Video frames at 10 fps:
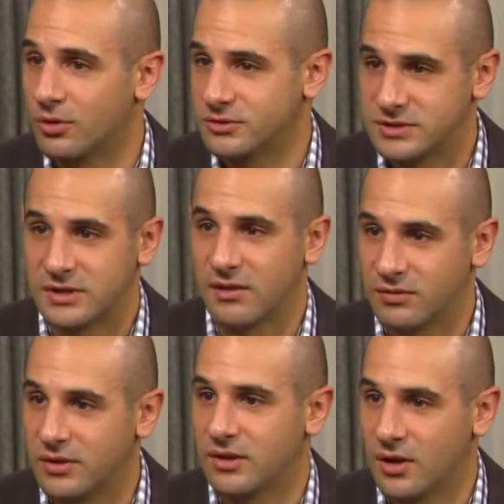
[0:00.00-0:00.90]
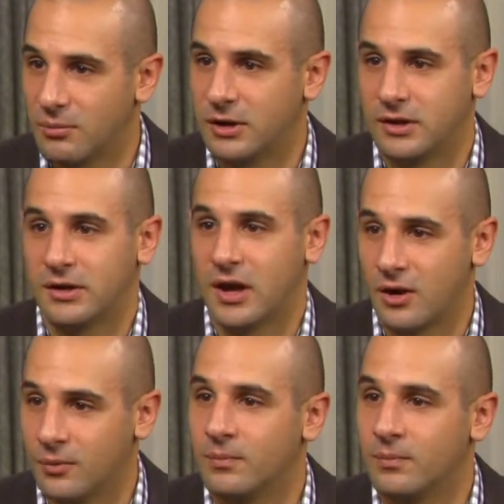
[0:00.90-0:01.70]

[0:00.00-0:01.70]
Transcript: To see everything coming in and out.